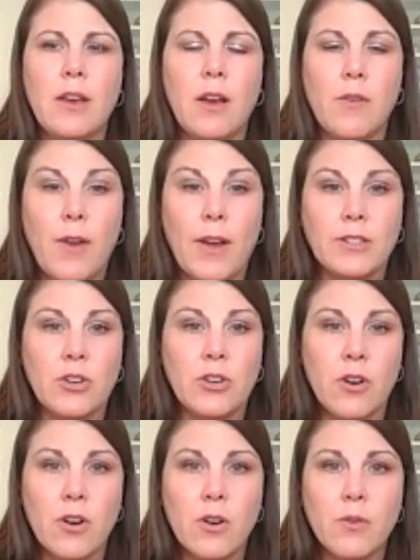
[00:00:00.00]
affected
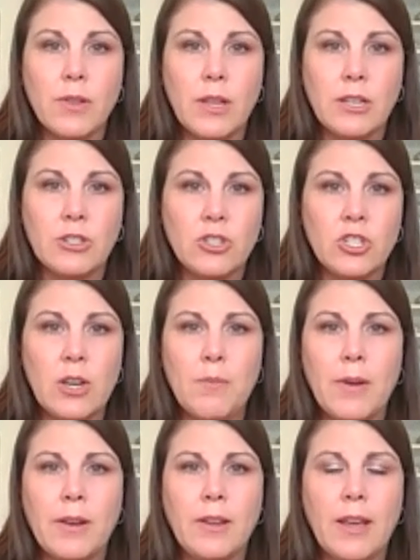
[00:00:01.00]
her relationship
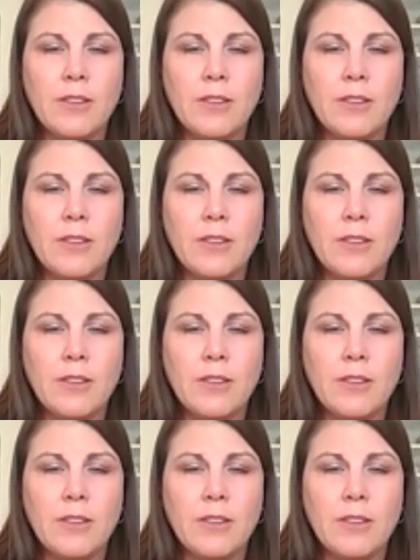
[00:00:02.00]
and